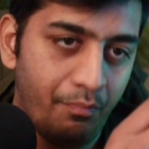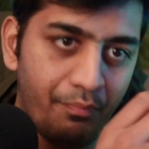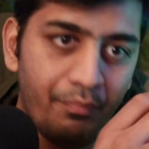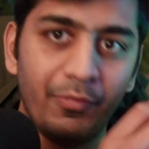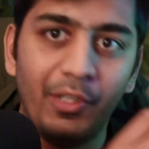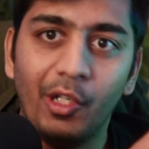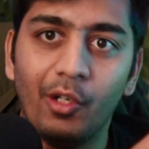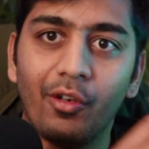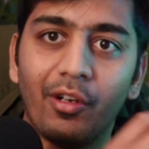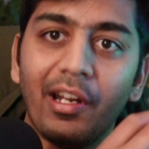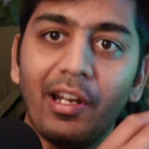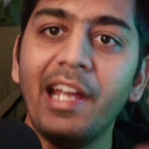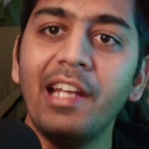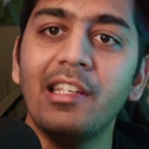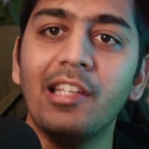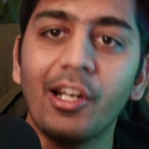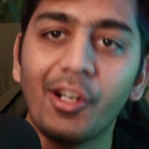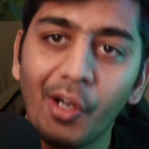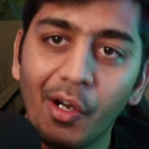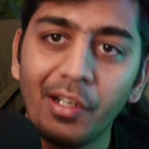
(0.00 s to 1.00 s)
you know,
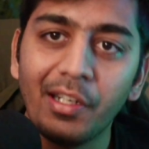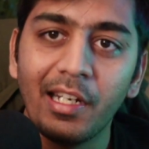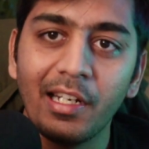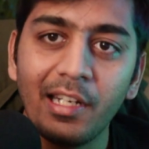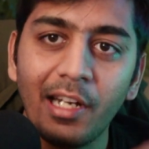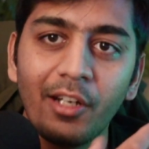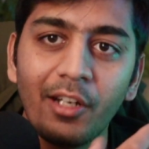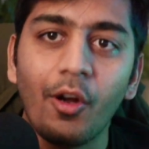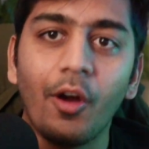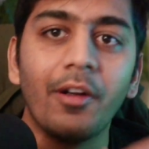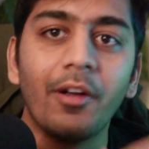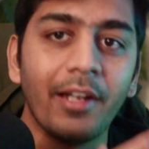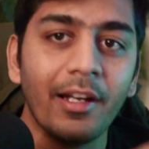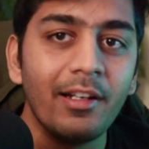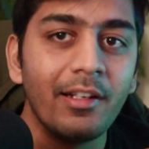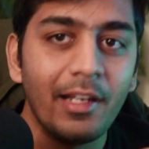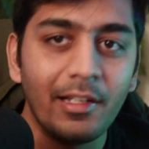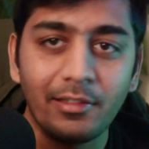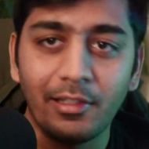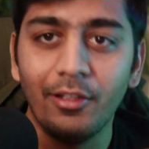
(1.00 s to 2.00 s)
write the content, and
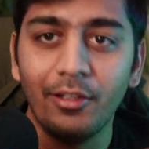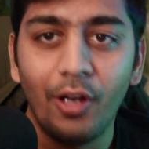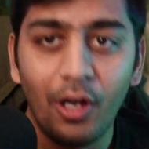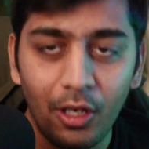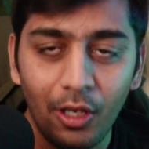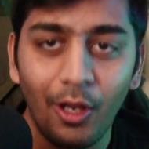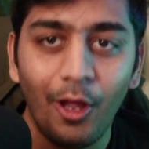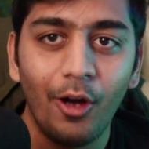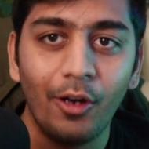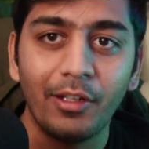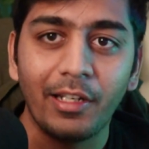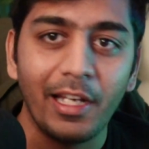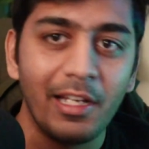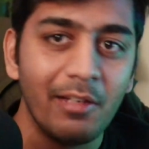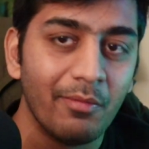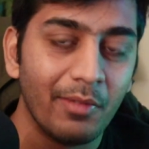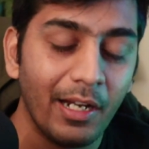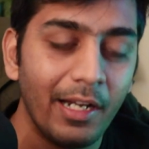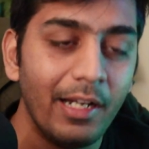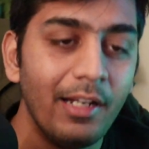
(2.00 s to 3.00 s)
content takes a long
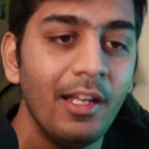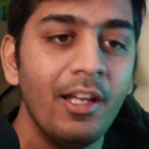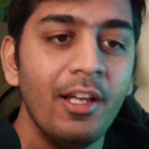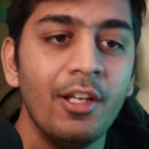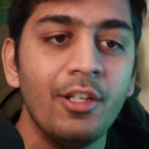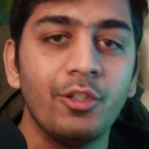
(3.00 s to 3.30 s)
time, right?